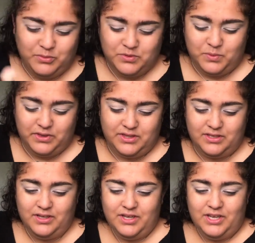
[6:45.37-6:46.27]
Which is what
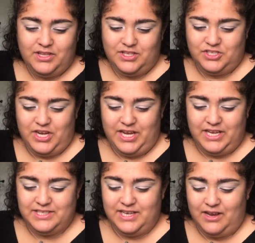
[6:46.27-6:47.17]
the
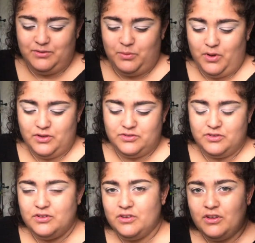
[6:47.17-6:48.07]
shaking sound was.
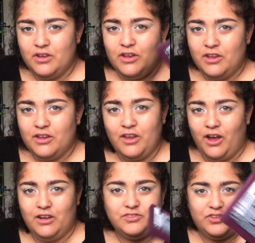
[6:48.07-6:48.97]

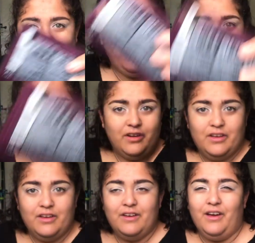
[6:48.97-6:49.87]
Yeah, it's gone.
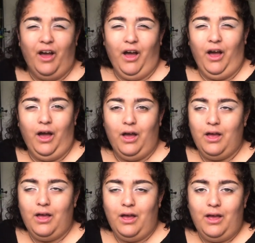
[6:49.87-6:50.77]

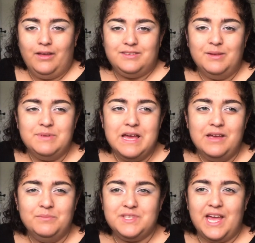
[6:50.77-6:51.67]

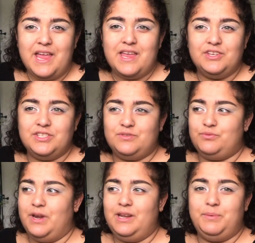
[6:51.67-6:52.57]
Sometimes I can just
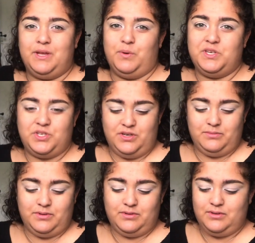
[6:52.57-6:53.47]
really be
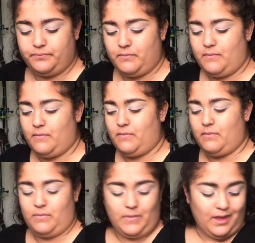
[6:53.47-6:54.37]
questionable.
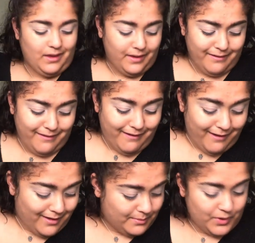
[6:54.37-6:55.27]

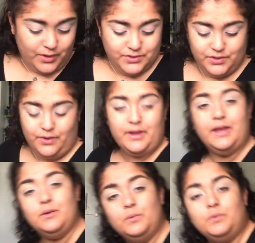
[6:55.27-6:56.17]
And I'm going to go
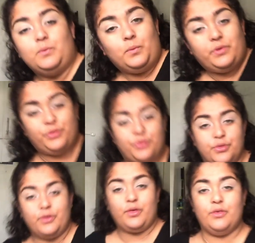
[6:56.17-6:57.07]
in
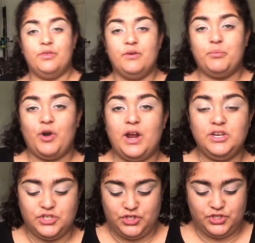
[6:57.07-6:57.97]
the
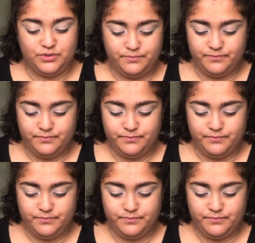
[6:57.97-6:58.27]
brush.